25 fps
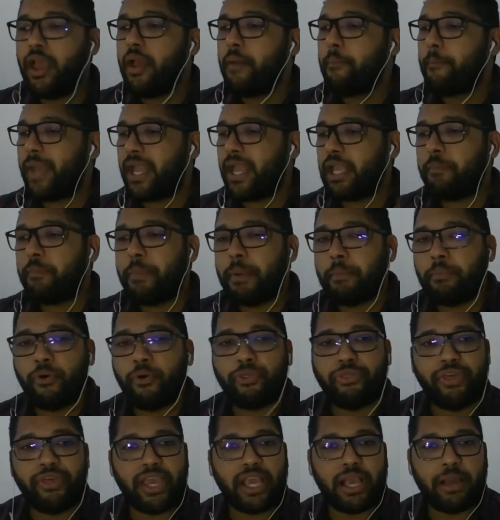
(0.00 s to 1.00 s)
Many people
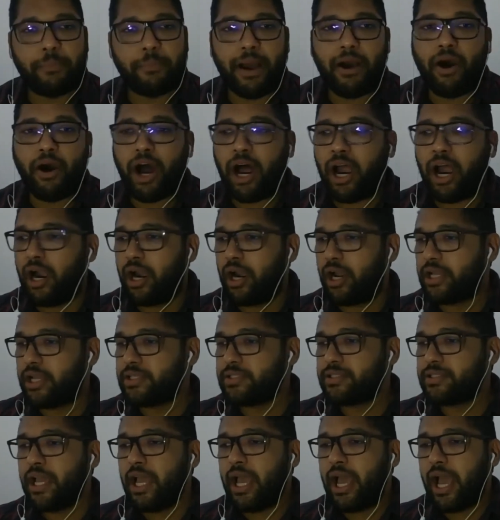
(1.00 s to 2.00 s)
think about
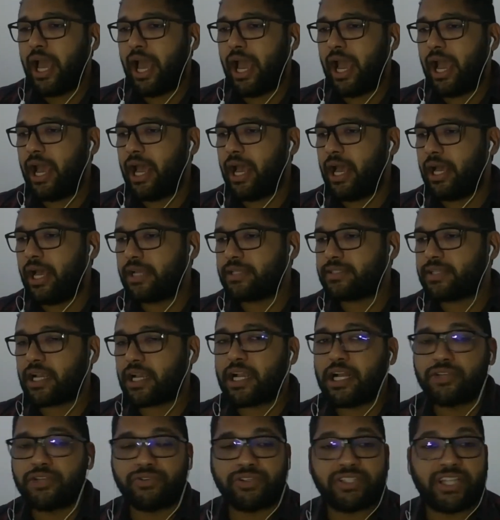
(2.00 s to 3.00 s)
Ireland as a country